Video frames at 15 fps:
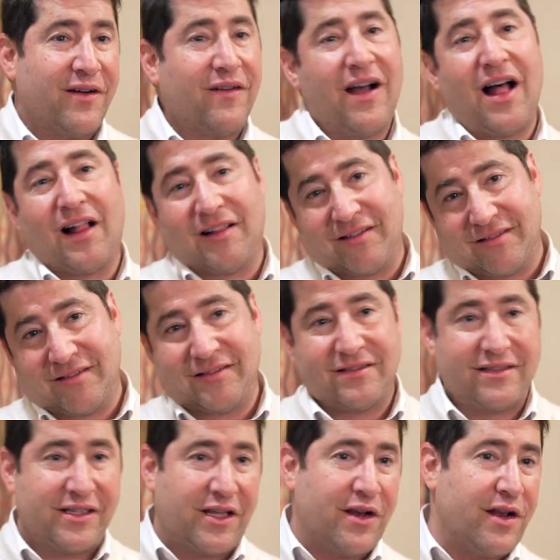Well,
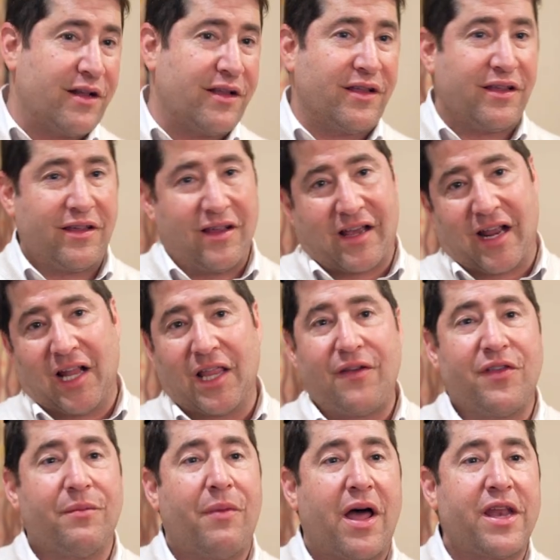you're going to
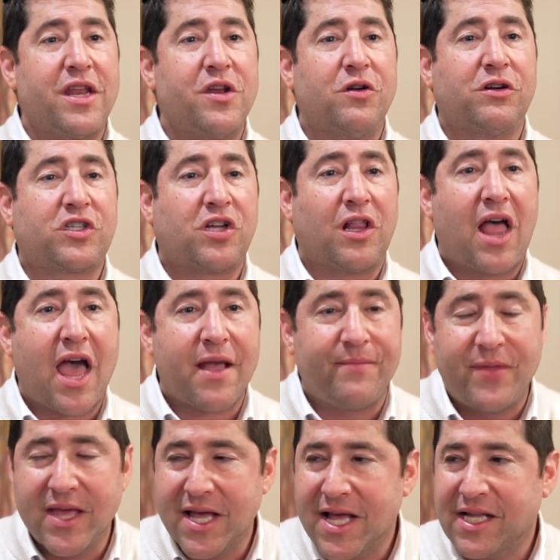leave the money in Yerushalayim.